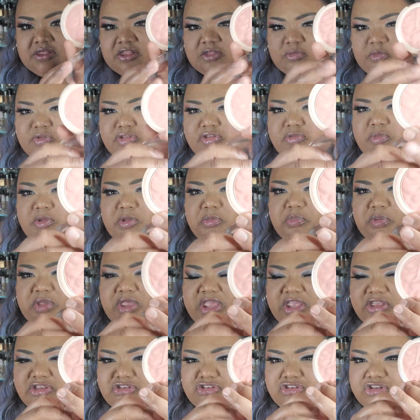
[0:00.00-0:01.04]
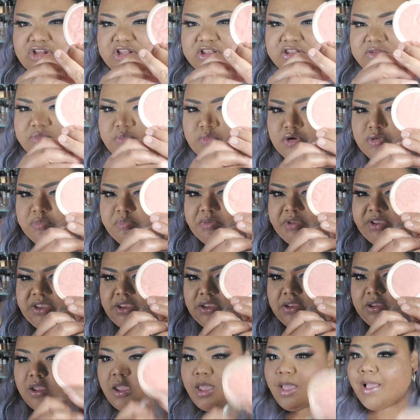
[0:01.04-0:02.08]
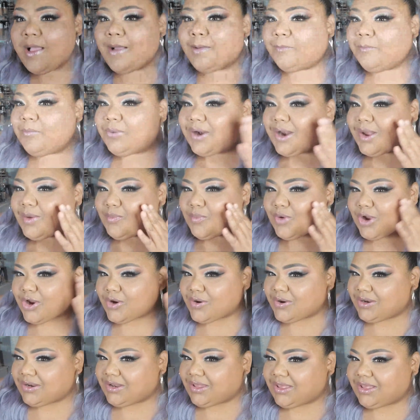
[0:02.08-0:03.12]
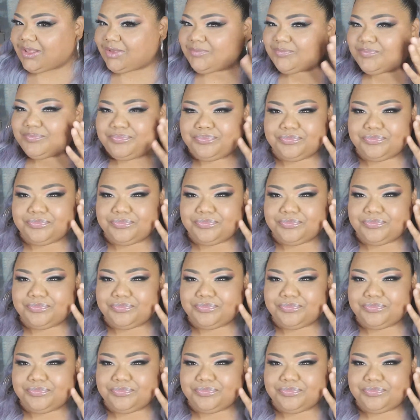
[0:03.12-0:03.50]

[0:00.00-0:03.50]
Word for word: It's supposed to be peach. It looks more pink, but I'm wearing it